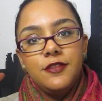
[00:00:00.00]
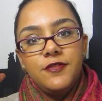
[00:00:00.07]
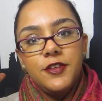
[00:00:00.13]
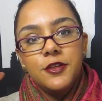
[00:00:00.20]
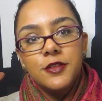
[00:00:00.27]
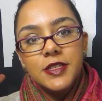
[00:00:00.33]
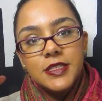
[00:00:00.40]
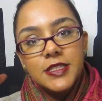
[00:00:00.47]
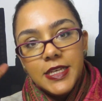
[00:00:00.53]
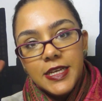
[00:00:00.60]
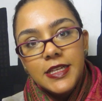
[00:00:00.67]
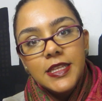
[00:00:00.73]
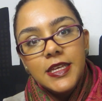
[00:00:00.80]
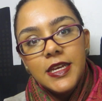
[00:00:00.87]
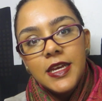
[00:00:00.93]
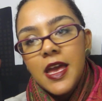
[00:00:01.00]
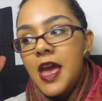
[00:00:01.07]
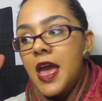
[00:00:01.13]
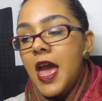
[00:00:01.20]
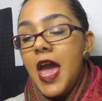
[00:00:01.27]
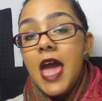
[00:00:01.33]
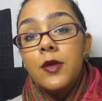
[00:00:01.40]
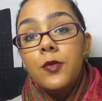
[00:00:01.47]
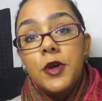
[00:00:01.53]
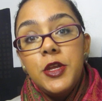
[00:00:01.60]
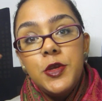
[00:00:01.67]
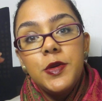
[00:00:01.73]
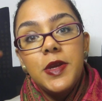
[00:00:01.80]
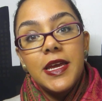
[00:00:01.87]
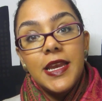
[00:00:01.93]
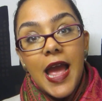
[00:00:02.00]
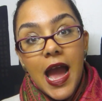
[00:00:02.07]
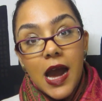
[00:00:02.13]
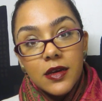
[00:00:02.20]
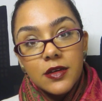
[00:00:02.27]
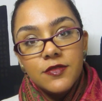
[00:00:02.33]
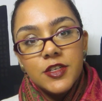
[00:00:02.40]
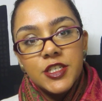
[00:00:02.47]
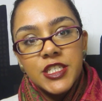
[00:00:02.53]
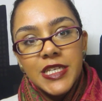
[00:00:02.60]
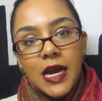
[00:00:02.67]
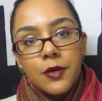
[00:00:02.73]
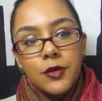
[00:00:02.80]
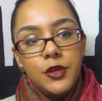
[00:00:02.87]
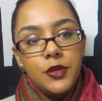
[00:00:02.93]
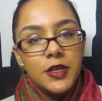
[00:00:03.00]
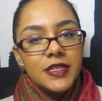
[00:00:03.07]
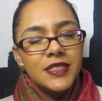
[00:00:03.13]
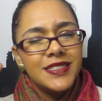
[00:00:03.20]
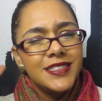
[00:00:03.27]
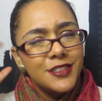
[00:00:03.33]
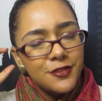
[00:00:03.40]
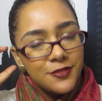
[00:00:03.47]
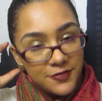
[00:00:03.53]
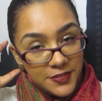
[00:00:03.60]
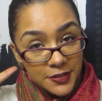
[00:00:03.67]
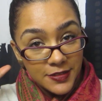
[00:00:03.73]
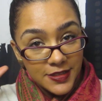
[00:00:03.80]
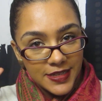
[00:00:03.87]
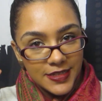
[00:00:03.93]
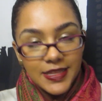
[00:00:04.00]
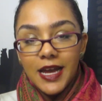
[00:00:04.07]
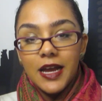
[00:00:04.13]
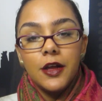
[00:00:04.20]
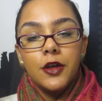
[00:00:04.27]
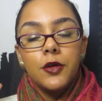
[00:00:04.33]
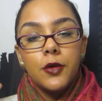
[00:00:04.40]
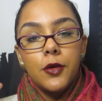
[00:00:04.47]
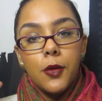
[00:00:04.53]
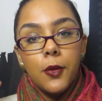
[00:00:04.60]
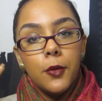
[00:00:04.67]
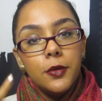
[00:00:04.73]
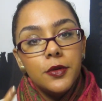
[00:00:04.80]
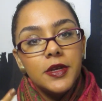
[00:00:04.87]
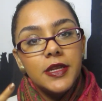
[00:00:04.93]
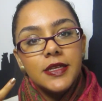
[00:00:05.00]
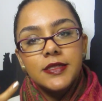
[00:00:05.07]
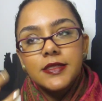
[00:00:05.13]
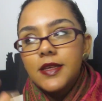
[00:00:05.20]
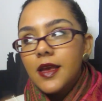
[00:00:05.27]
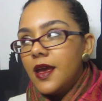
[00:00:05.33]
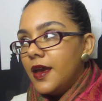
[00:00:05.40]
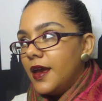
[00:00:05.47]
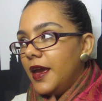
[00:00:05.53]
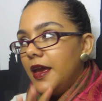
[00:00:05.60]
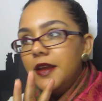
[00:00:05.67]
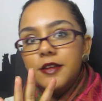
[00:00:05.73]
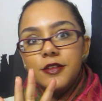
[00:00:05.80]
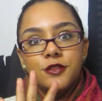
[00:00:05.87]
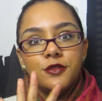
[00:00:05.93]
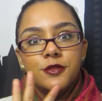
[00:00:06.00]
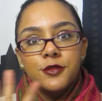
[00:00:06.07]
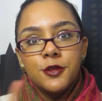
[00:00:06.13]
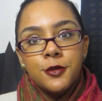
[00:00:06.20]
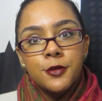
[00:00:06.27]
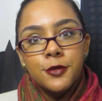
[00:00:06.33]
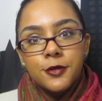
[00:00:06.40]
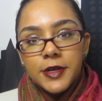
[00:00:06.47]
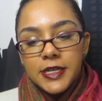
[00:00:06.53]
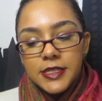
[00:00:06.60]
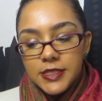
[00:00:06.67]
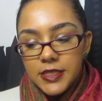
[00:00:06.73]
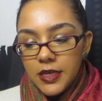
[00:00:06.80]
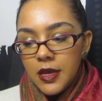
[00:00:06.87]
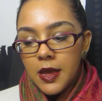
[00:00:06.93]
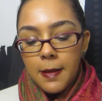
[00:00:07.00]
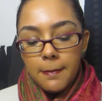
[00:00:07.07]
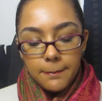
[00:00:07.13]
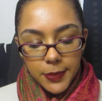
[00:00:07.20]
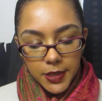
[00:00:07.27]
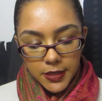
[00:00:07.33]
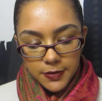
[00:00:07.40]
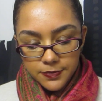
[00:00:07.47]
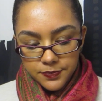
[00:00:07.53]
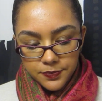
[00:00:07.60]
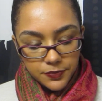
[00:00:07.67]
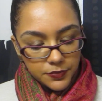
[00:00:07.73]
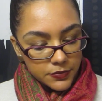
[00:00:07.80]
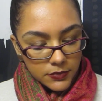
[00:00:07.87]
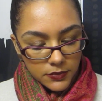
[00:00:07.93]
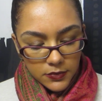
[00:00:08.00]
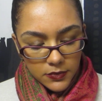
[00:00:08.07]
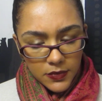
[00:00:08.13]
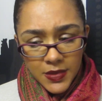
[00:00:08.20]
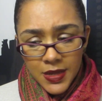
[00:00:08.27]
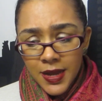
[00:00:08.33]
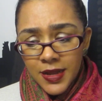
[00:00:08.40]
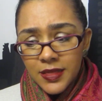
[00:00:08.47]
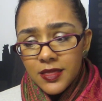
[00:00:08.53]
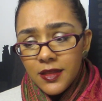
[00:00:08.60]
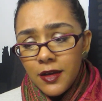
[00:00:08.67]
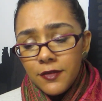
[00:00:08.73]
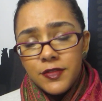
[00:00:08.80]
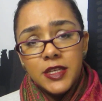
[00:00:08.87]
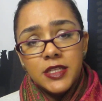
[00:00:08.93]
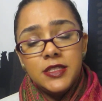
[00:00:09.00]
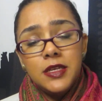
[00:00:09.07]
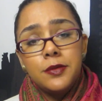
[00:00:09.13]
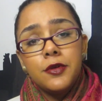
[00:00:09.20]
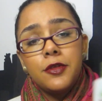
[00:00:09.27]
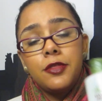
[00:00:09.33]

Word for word: feel the tingling. And when you get out of the shower, you can still feel like that coolness. It is so crazy. But I love these. They were